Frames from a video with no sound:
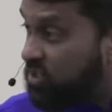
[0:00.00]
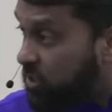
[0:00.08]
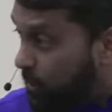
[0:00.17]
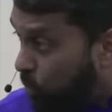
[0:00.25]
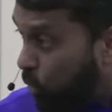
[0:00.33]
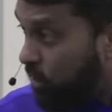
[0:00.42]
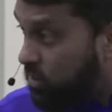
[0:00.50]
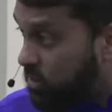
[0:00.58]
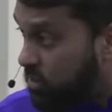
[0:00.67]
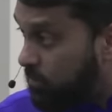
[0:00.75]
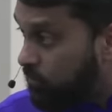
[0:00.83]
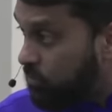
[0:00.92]

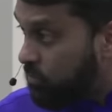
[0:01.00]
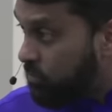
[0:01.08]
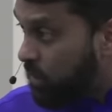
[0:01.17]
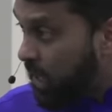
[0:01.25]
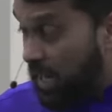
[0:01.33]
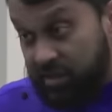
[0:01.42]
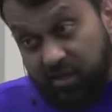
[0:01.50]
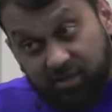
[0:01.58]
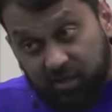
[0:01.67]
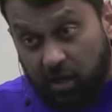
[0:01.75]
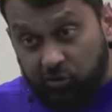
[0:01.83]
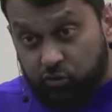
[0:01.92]
support, and this
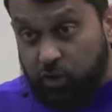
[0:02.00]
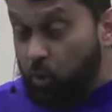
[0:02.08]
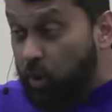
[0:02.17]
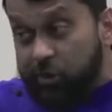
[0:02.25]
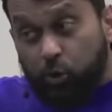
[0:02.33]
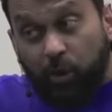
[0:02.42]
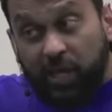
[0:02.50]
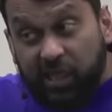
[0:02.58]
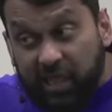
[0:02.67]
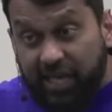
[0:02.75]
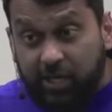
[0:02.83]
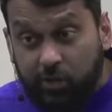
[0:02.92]
country, whether we
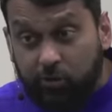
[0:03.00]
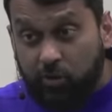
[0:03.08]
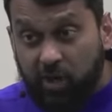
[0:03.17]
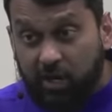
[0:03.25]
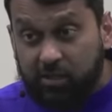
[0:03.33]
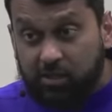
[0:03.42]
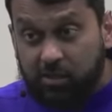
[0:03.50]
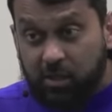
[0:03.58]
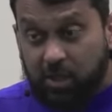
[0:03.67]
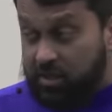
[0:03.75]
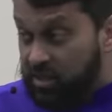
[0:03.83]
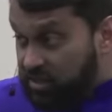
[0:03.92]
like it or not,
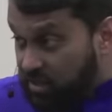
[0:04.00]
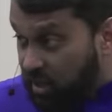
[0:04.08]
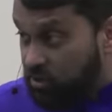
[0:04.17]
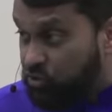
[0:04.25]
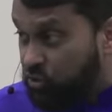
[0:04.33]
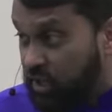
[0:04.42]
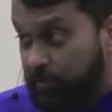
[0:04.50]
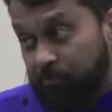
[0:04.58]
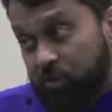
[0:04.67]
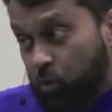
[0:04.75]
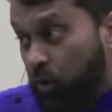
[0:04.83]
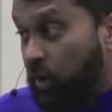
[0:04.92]
this country,
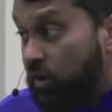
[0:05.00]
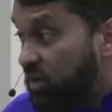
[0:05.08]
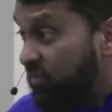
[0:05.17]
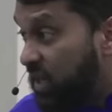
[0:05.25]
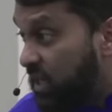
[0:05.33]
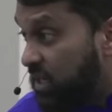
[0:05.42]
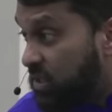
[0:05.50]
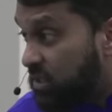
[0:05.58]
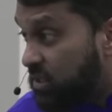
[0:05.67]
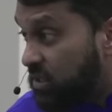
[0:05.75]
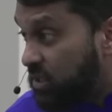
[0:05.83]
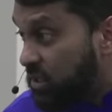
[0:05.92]
we are living in
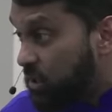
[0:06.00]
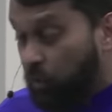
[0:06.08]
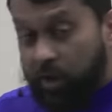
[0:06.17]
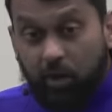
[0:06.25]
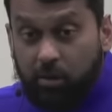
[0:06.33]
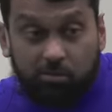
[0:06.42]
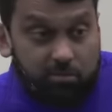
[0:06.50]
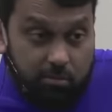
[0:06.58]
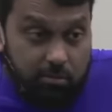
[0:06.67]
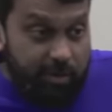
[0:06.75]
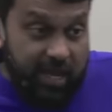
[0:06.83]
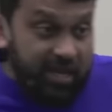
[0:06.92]
it. We are
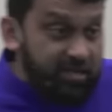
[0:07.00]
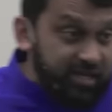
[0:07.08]
paying